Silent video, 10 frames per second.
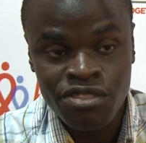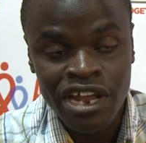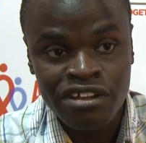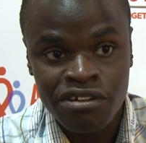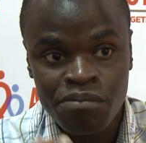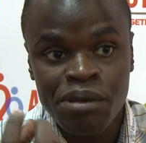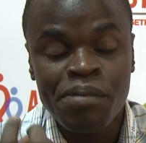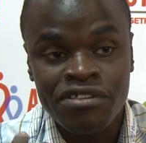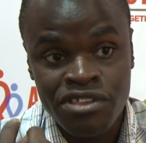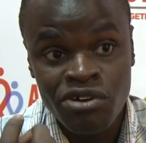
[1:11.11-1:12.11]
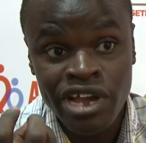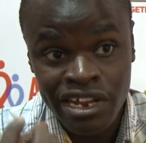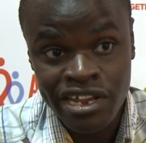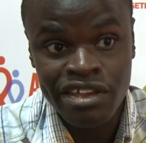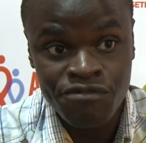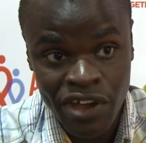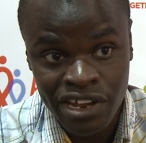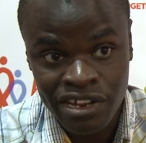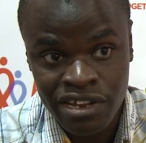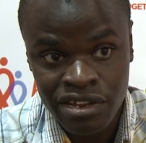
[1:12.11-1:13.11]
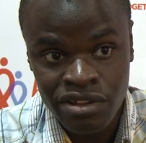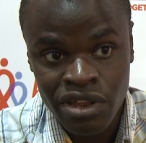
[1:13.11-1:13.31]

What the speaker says: that people are still getting infected.